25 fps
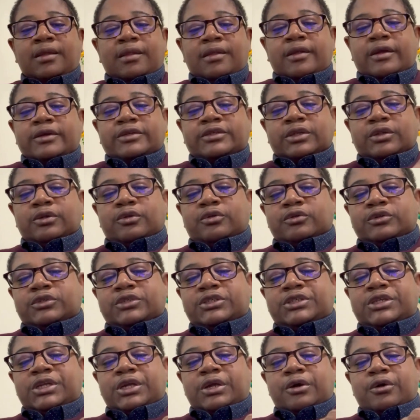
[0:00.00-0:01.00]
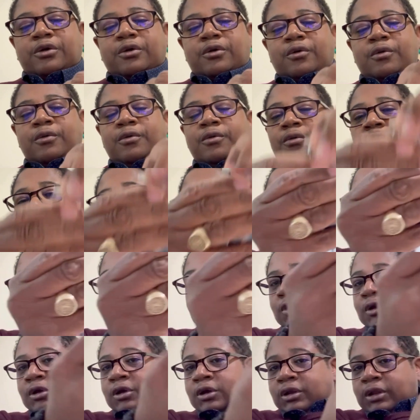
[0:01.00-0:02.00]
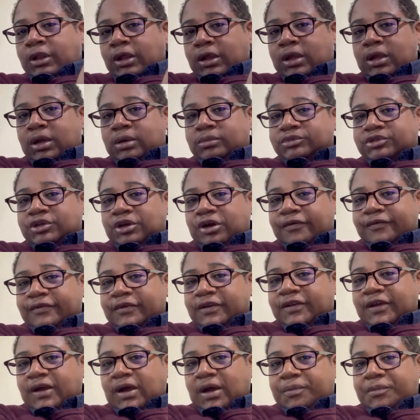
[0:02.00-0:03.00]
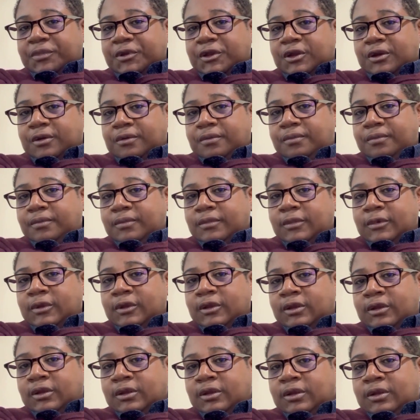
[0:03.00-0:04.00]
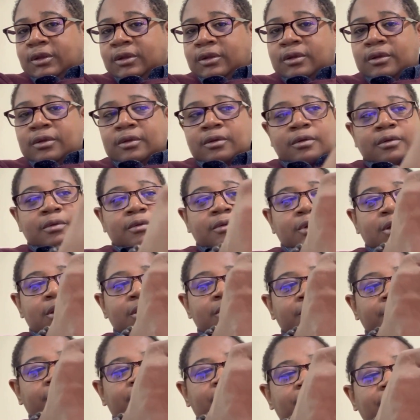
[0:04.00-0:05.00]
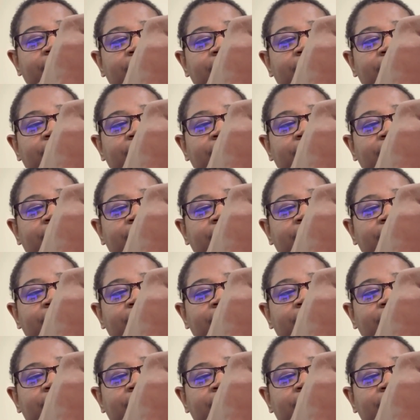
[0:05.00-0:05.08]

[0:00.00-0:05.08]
There's a little seal that comes off the top here. Right, so you